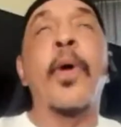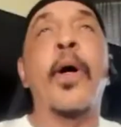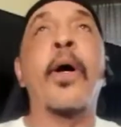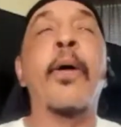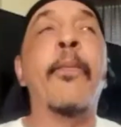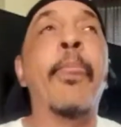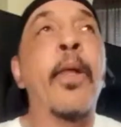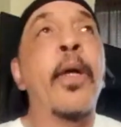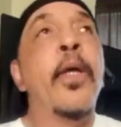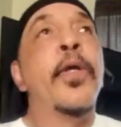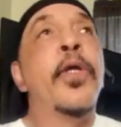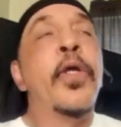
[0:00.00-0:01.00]
I
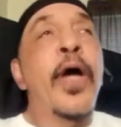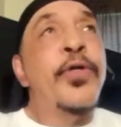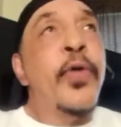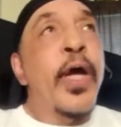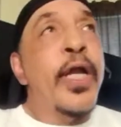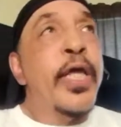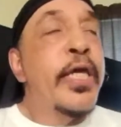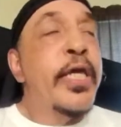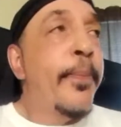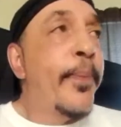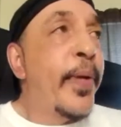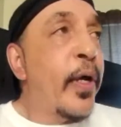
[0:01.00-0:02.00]
try to
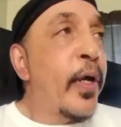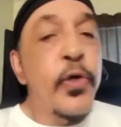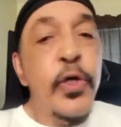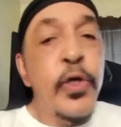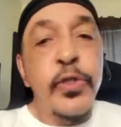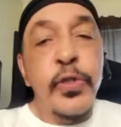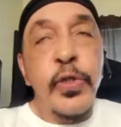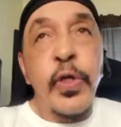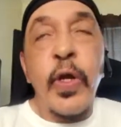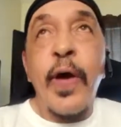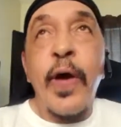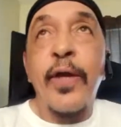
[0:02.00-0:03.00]
keep it, of course,
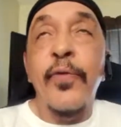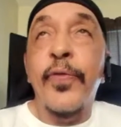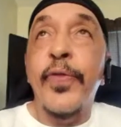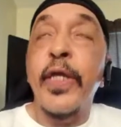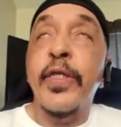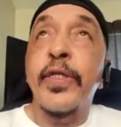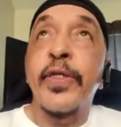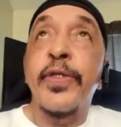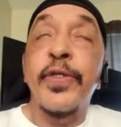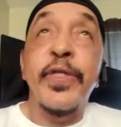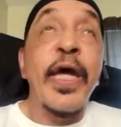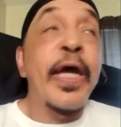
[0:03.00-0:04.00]
I don't think
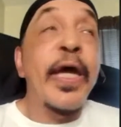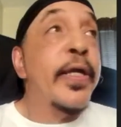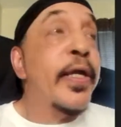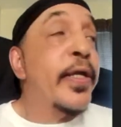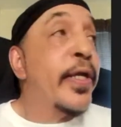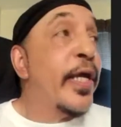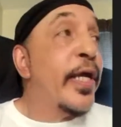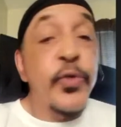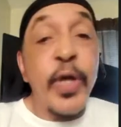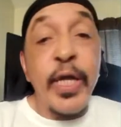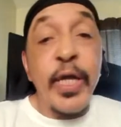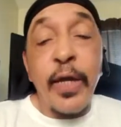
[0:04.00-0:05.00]
today that they can
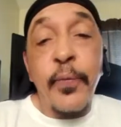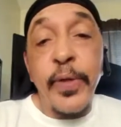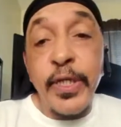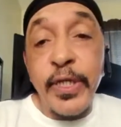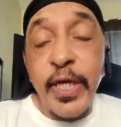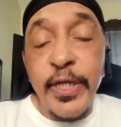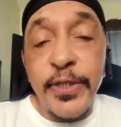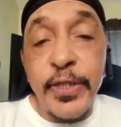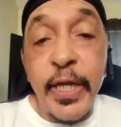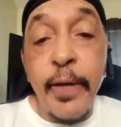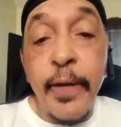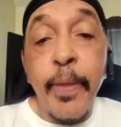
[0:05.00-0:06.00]
train like we did
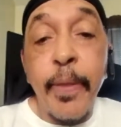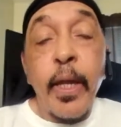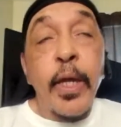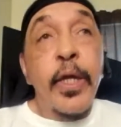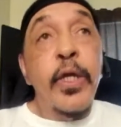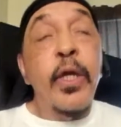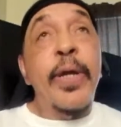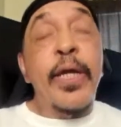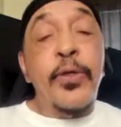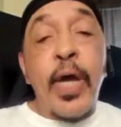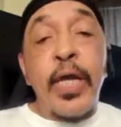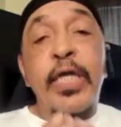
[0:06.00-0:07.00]
yesterday, but I
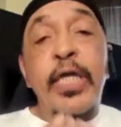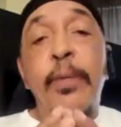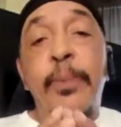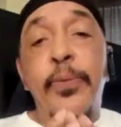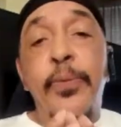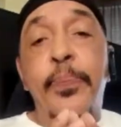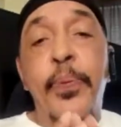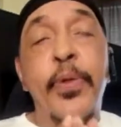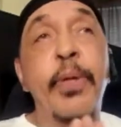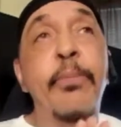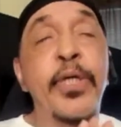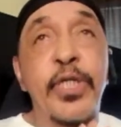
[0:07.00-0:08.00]
try to keep it
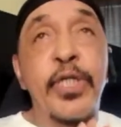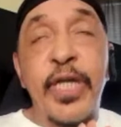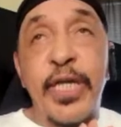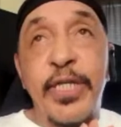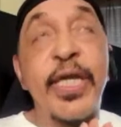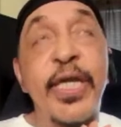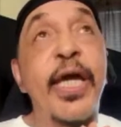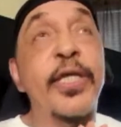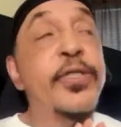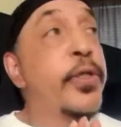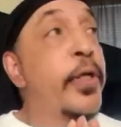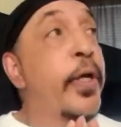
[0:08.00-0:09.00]
pretty much in that text,